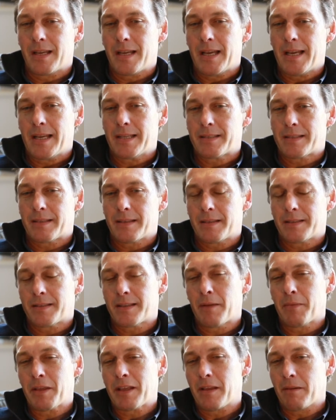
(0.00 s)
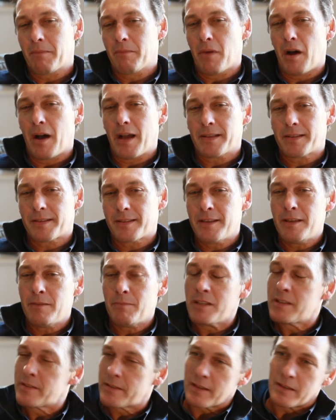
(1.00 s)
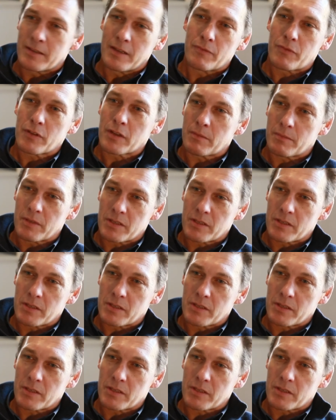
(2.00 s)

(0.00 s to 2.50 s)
it's something that might seem insignificant,